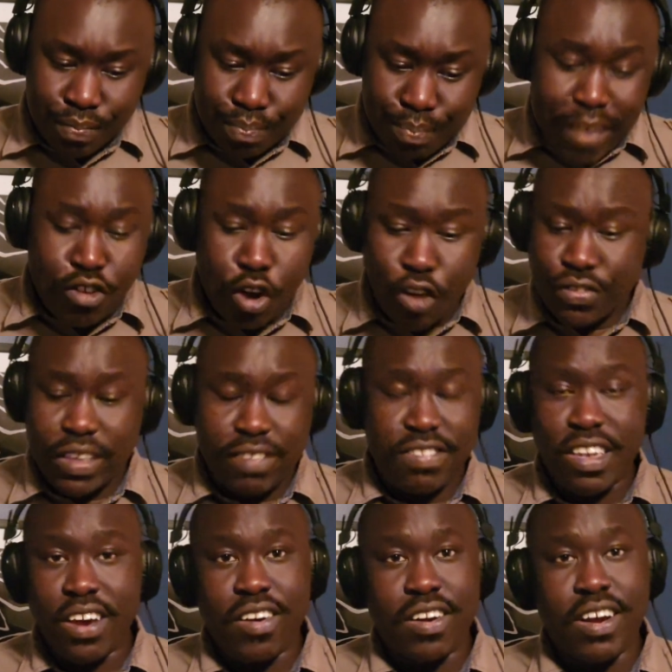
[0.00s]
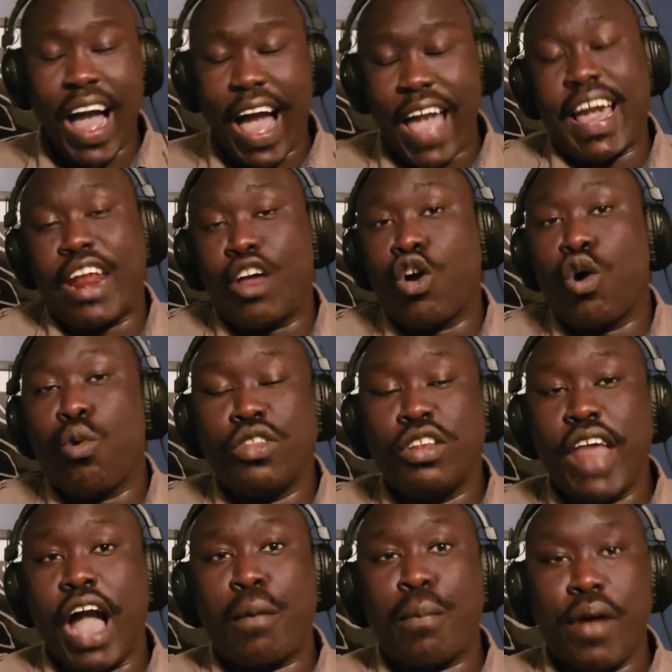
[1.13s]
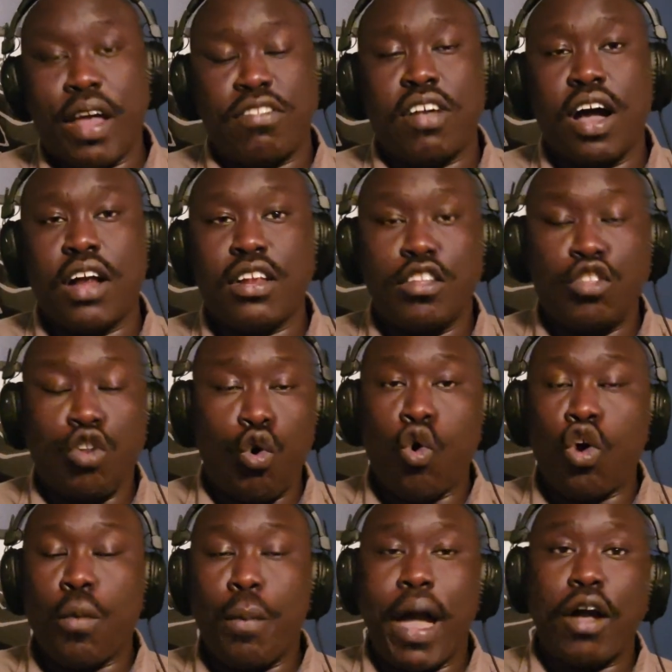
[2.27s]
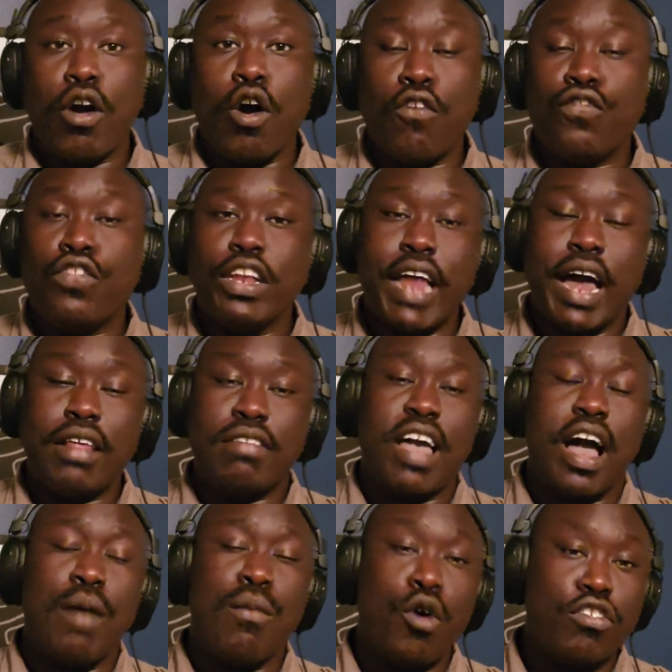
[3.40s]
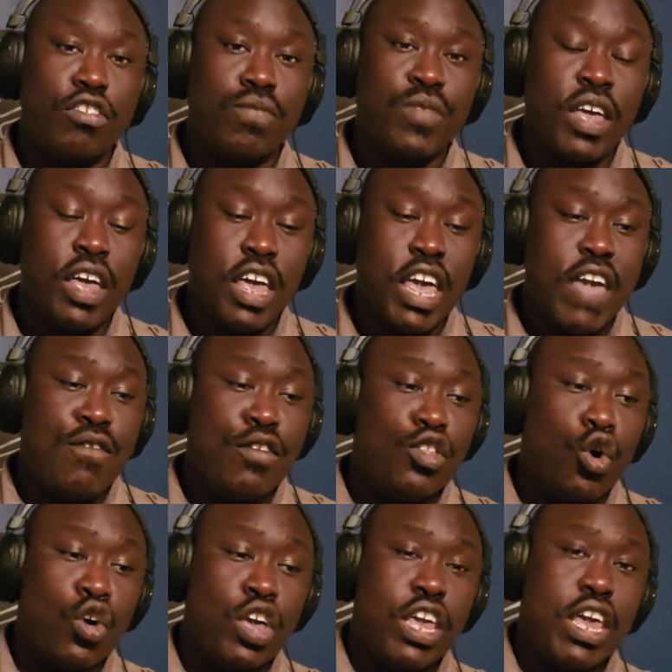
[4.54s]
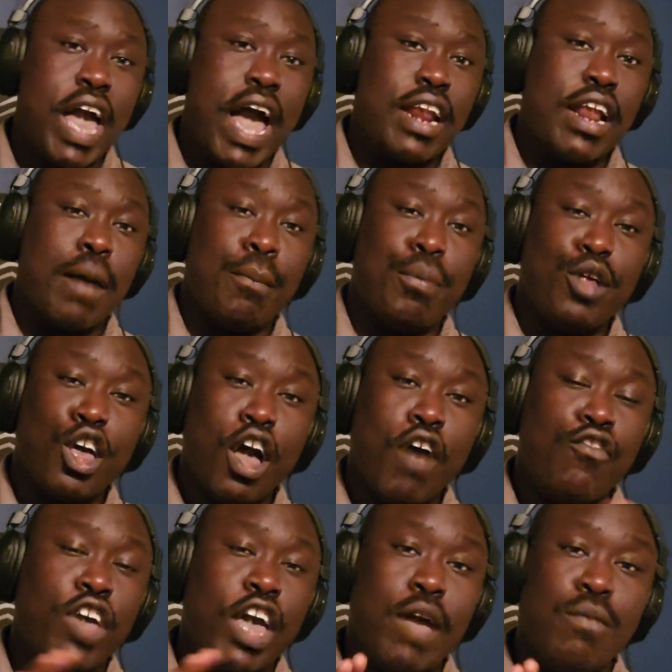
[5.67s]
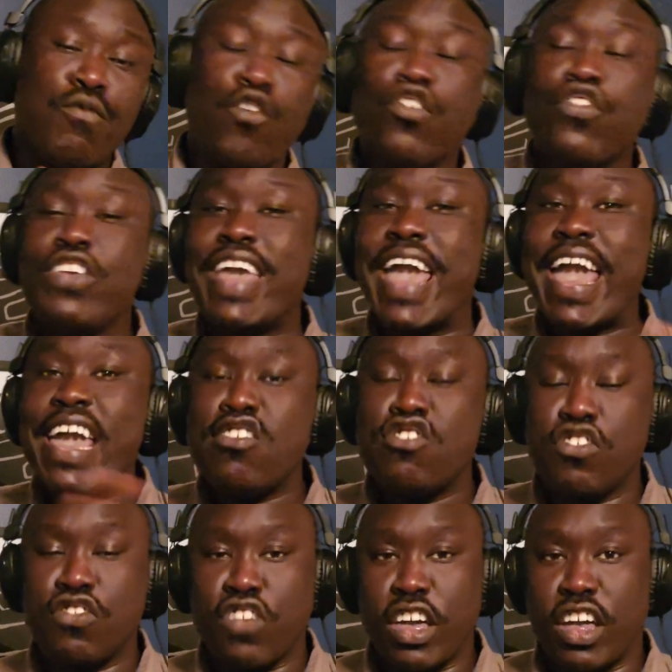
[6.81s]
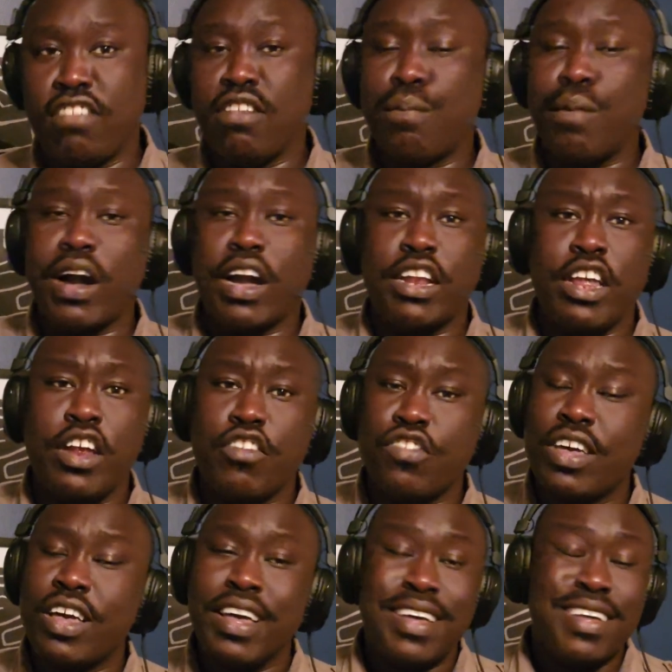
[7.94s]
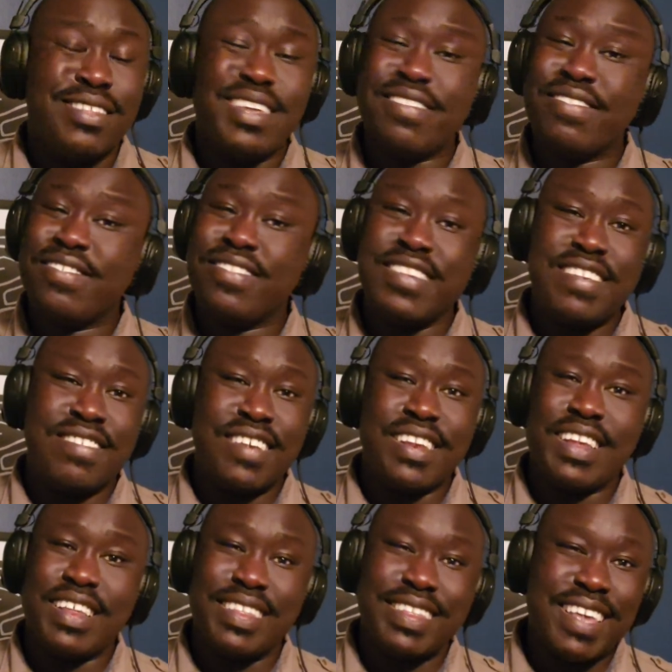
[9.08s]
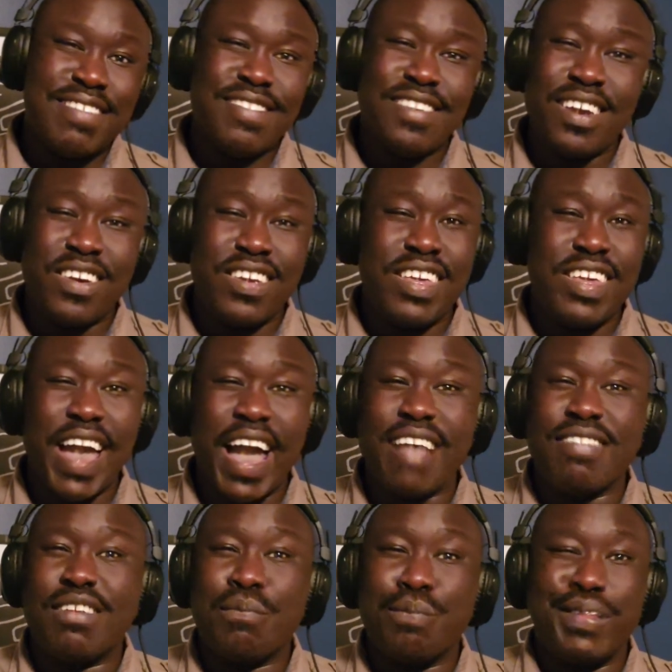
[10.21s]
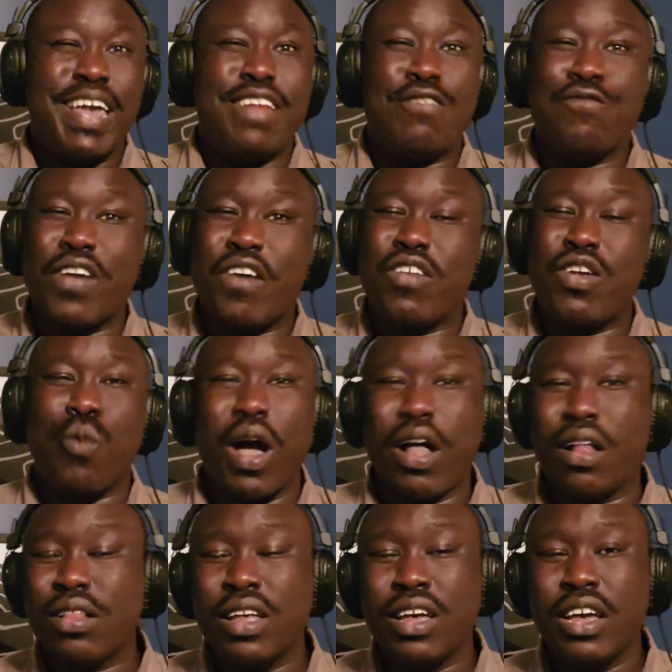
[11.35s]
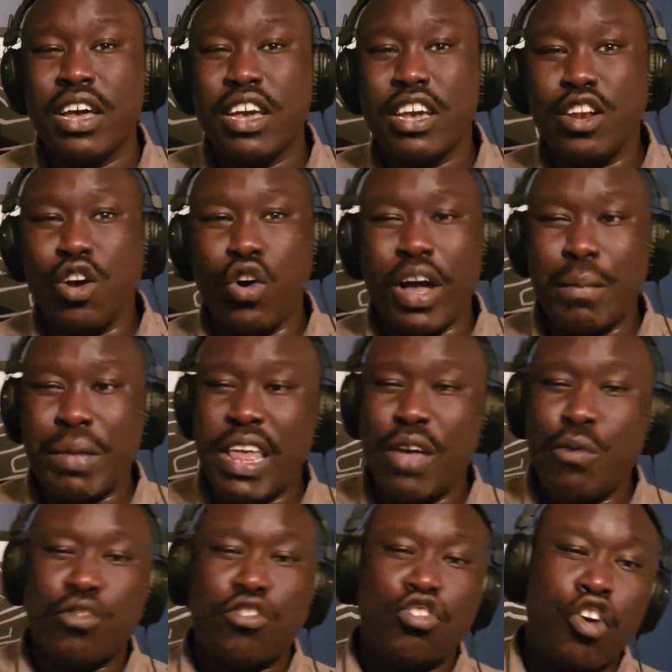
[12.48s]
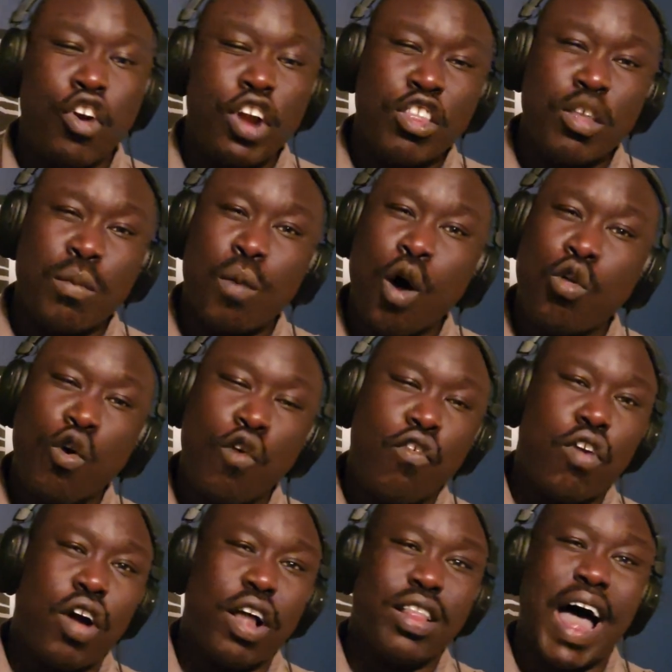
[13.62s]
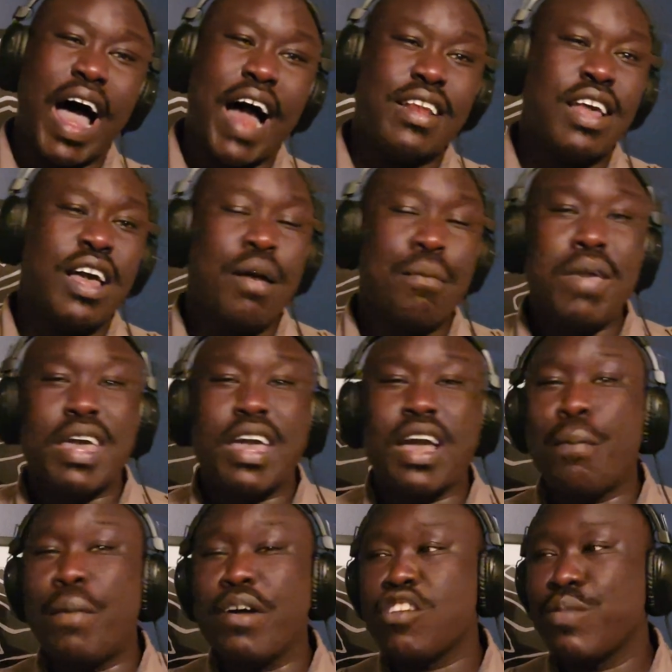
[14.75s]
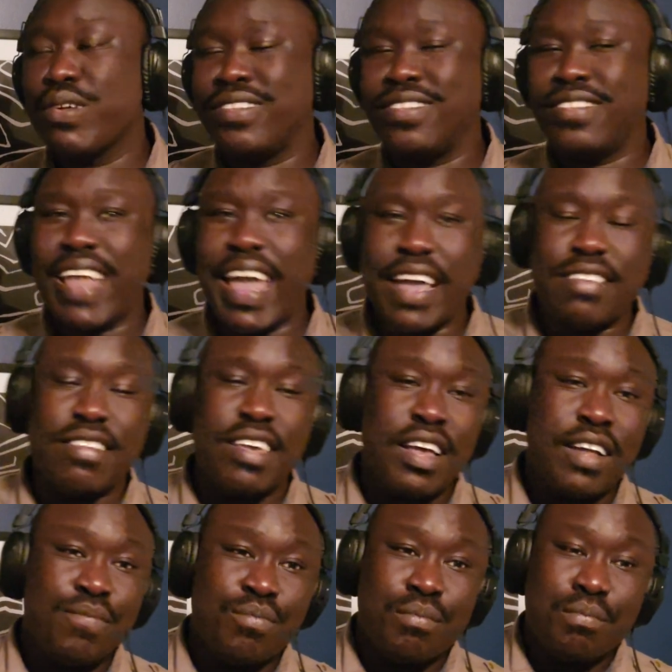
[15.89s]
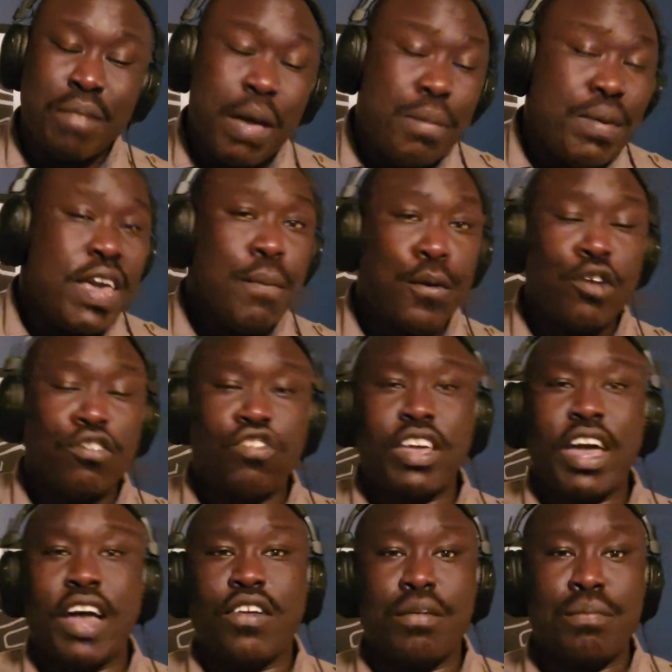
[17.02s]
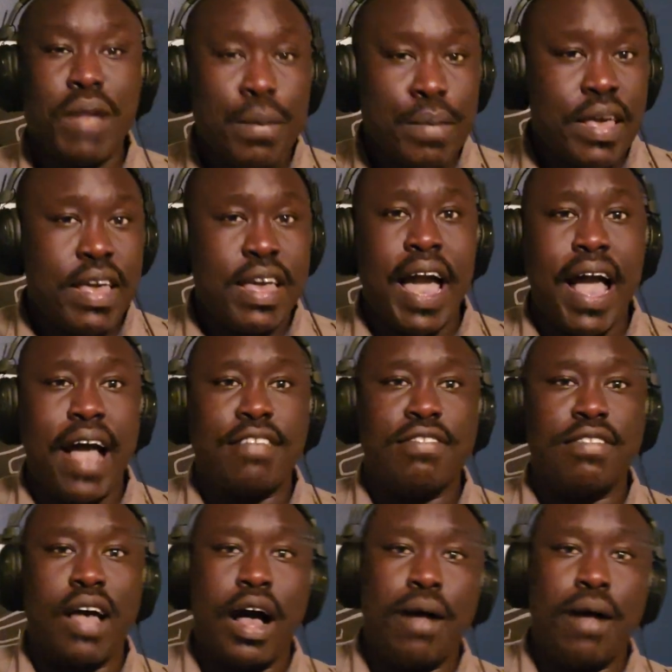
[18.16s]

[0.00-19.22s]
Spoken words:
based on this year, I gotta go with Dak Prescott, the quarterback of the Dallas Cowboys. Even though he had a playoff game for the ages against the Buccaneers, this year, he hasn't played very well. He was turning the ball over a lot, making a bunch of mistakes. Maybe he put it together. Maybe he has.